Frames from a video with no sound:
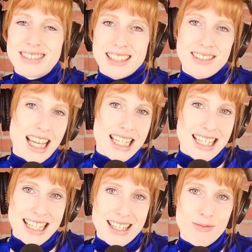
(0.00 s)

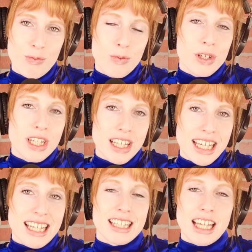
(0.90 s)
It's really,
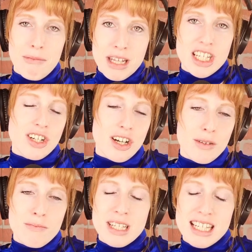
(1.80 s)
in layman's terms,